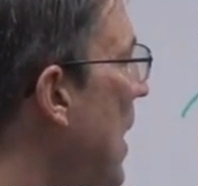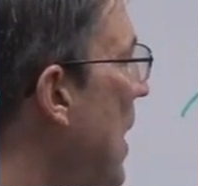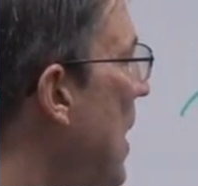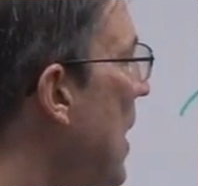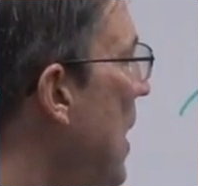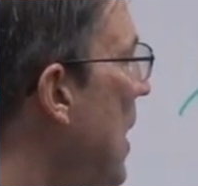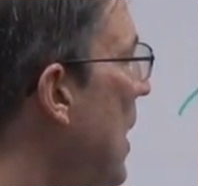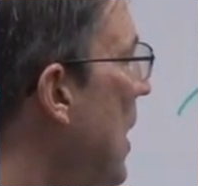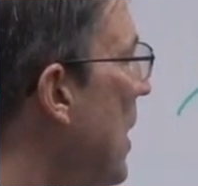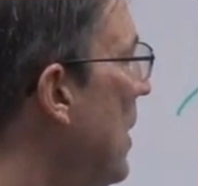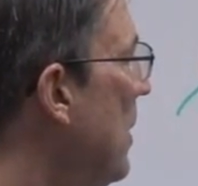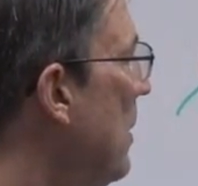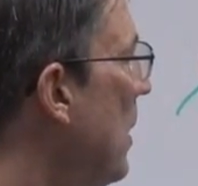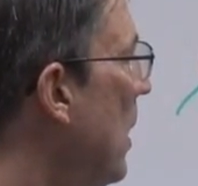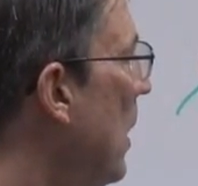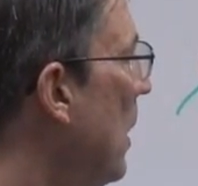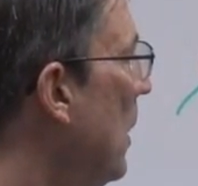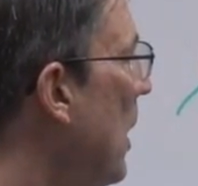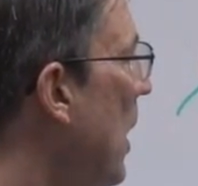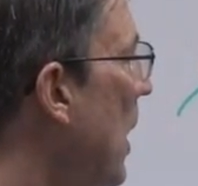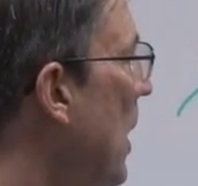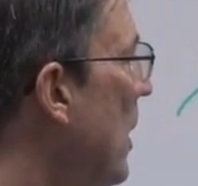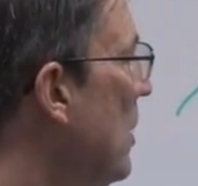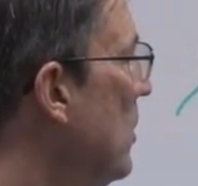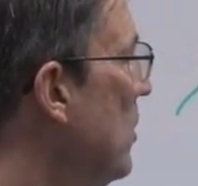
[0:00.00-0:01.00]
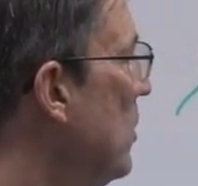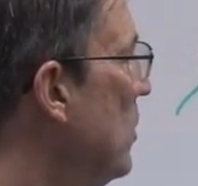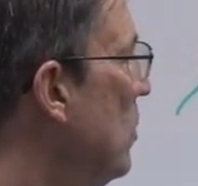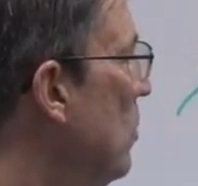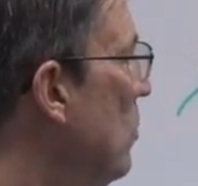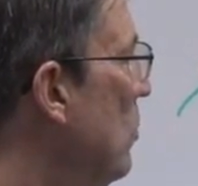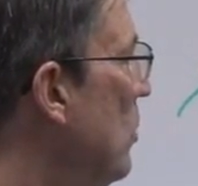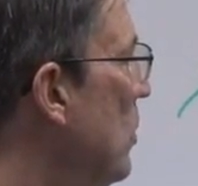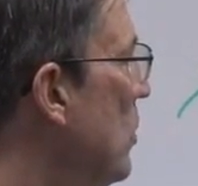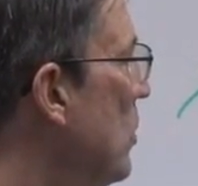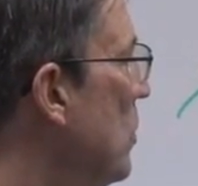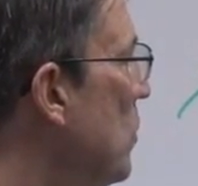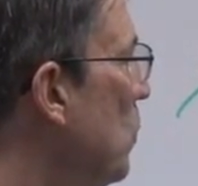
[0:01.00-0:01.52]
And a lot of
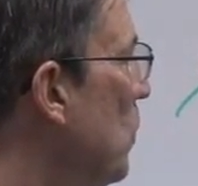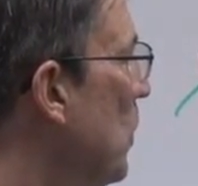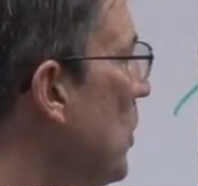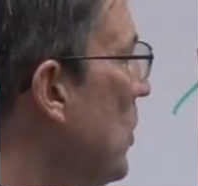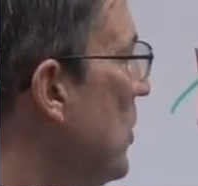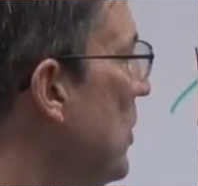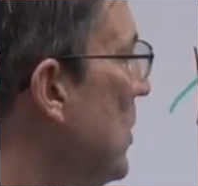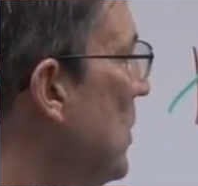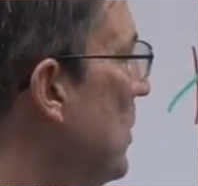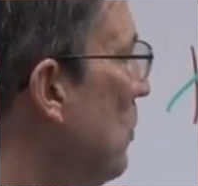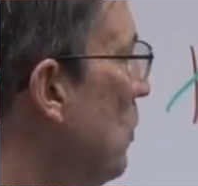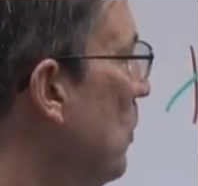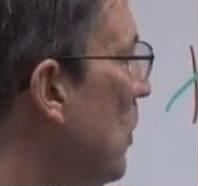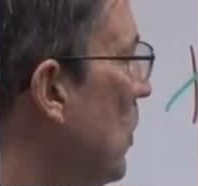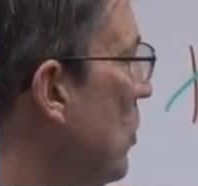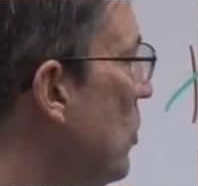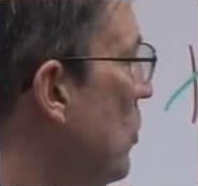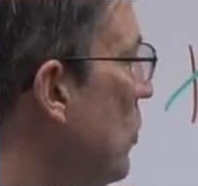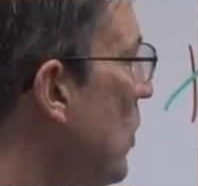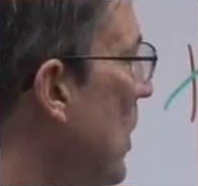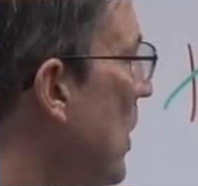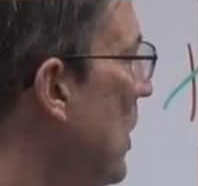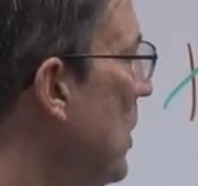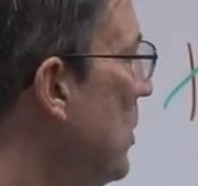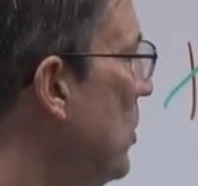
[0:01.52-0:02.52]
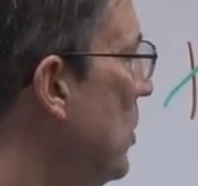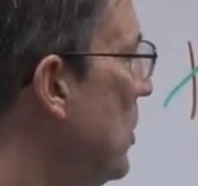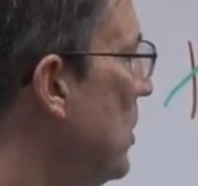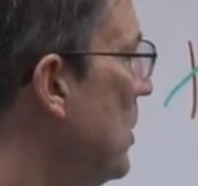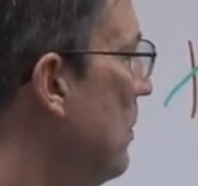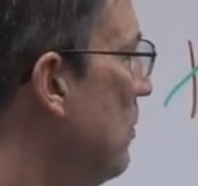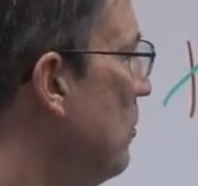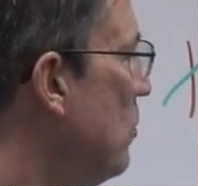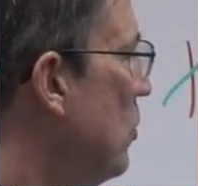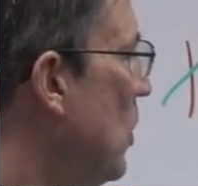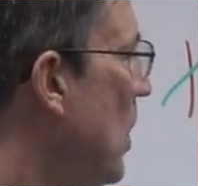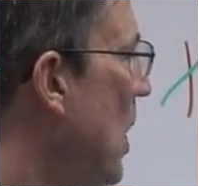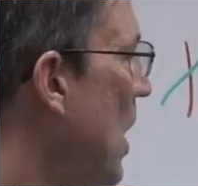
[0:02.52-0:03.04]
students will try to just
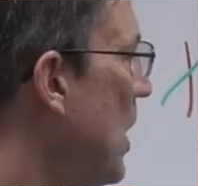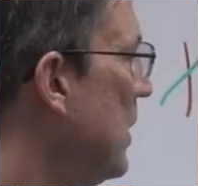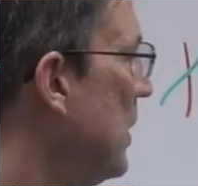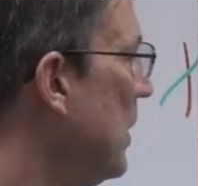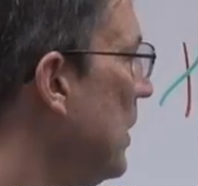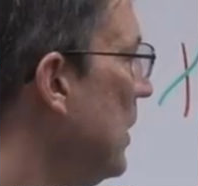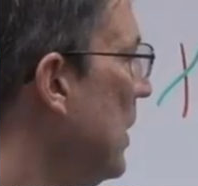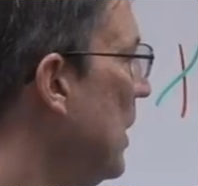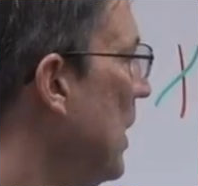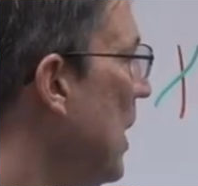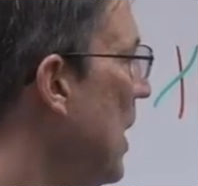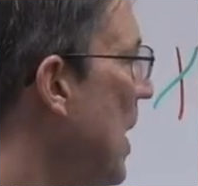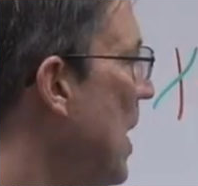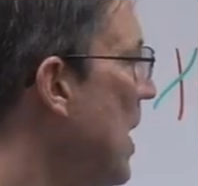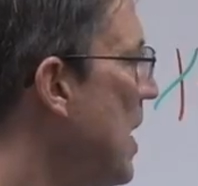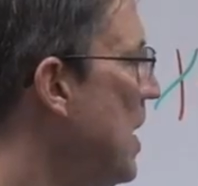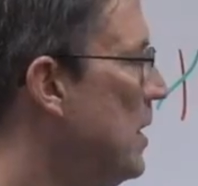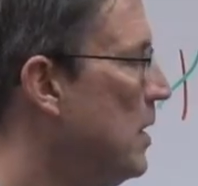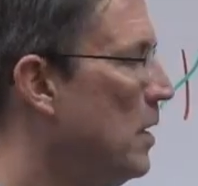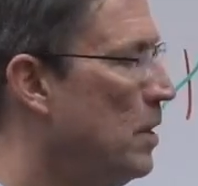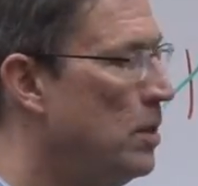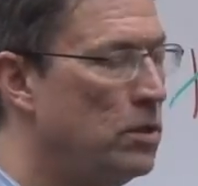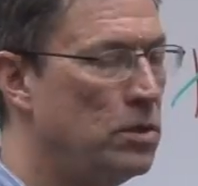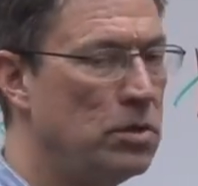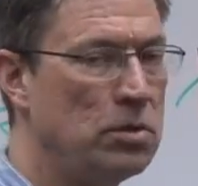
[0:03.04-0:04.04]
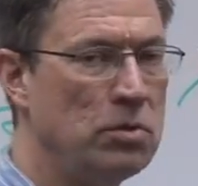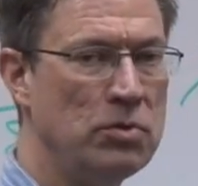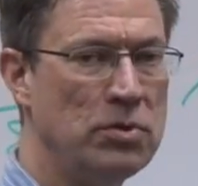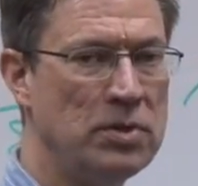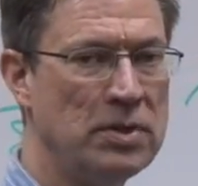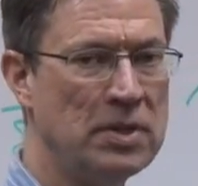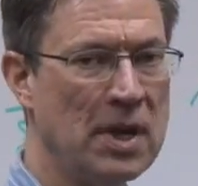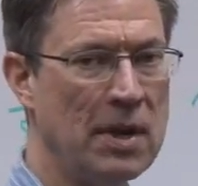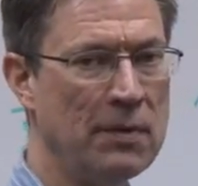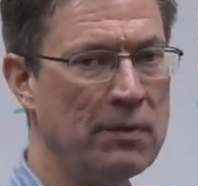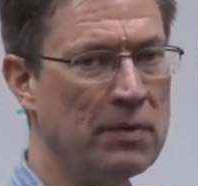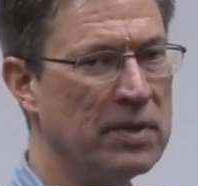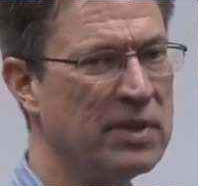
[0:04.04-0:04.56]
subtract and get 8
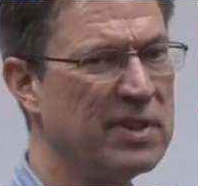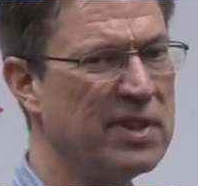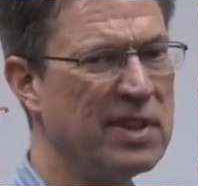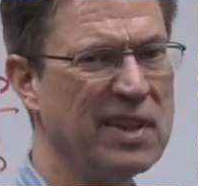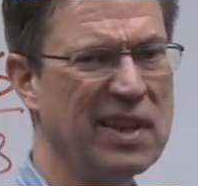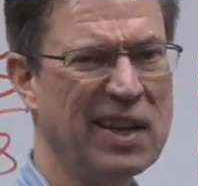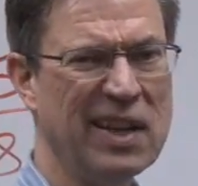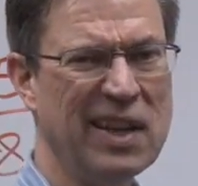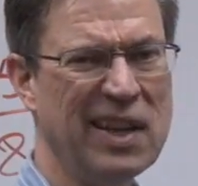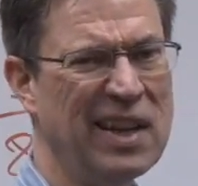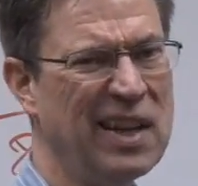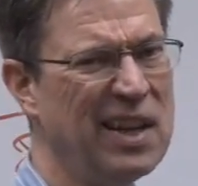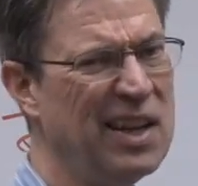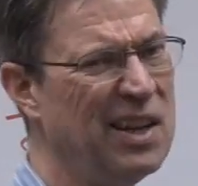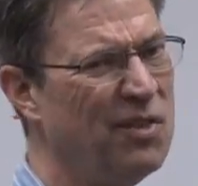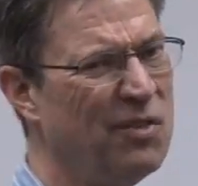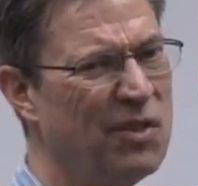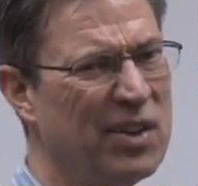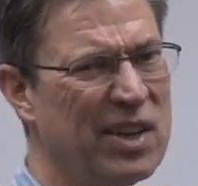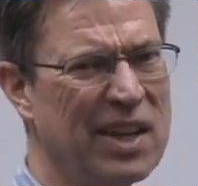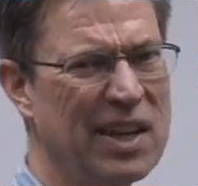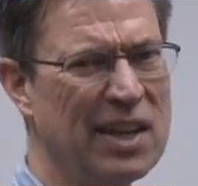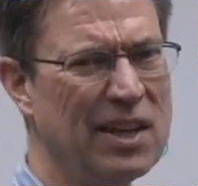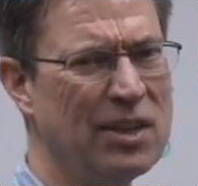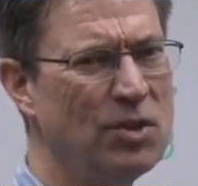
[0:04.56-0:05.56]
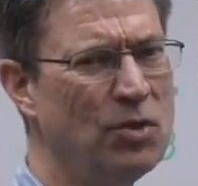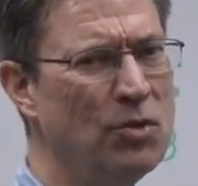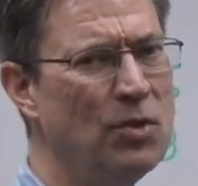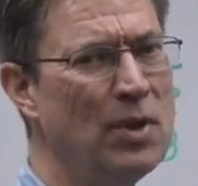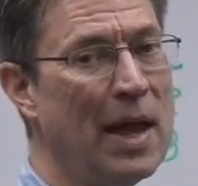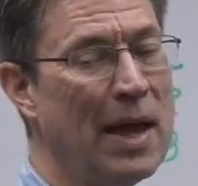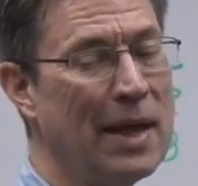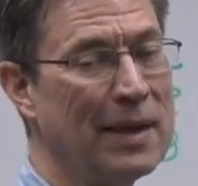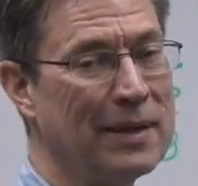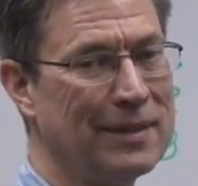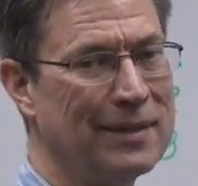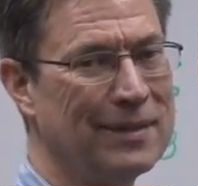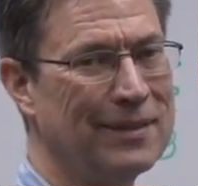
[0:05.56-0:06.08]
2/7, and we can't do
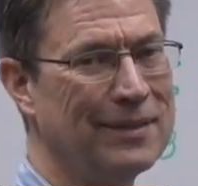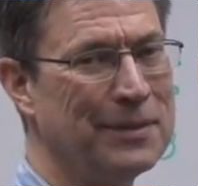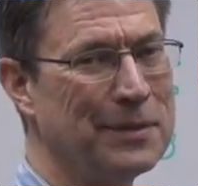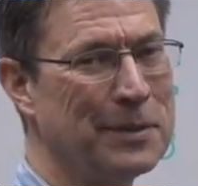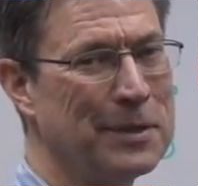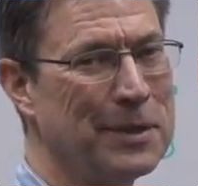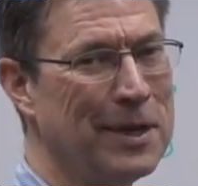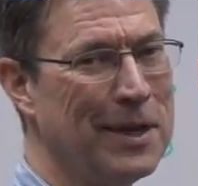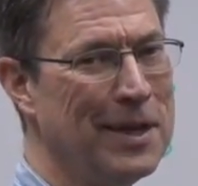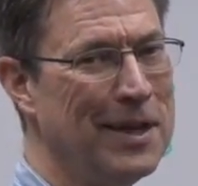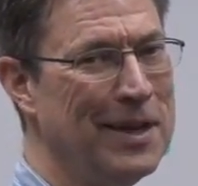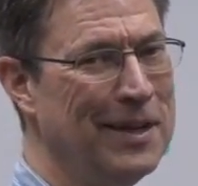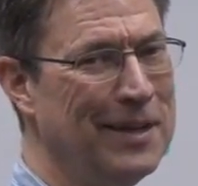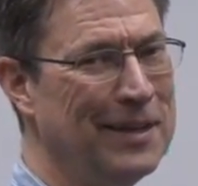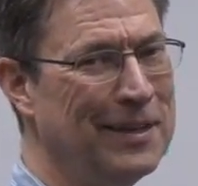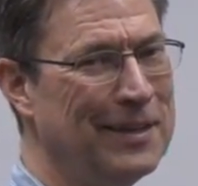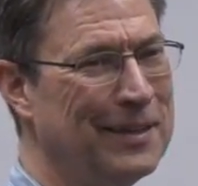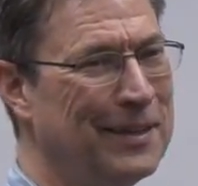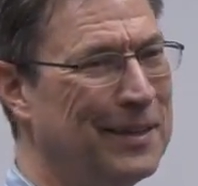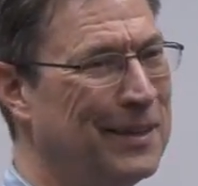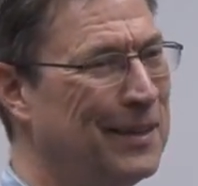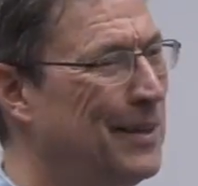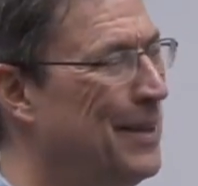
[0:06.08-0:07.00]
that, okay?